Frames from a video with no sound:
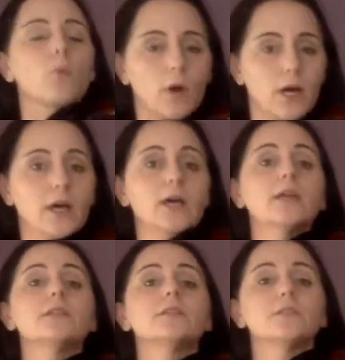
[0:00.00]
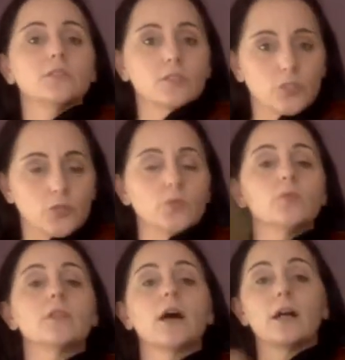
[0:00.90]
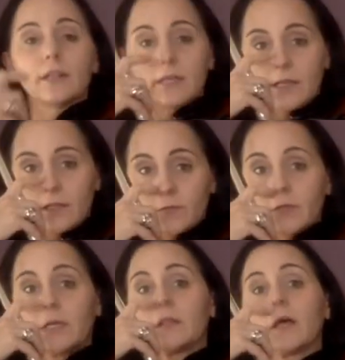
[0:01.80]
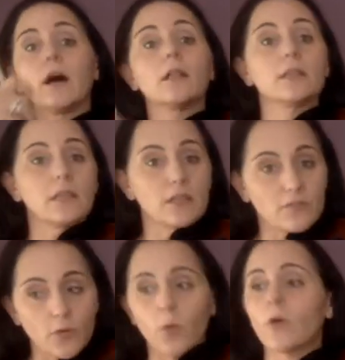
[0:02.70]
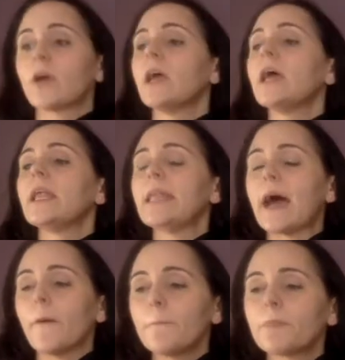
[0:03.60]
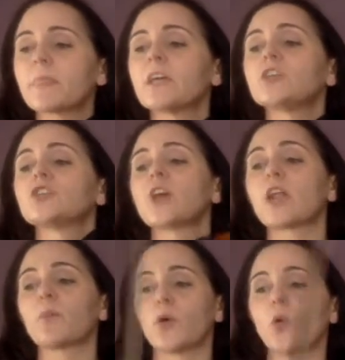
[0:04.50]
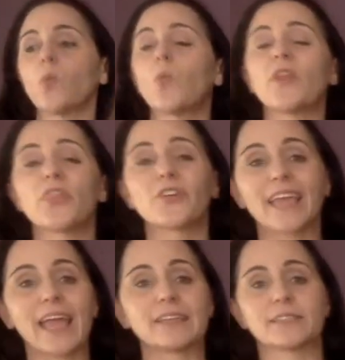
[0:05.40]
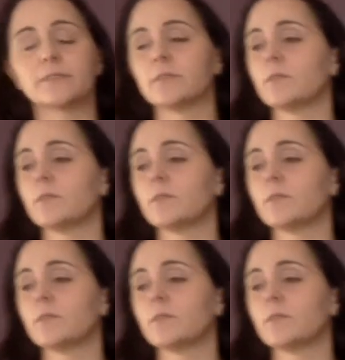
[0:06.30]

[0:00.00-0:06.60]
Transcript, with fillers: One, two, lolly, three, lolly, four. Now, shadow bow, 138.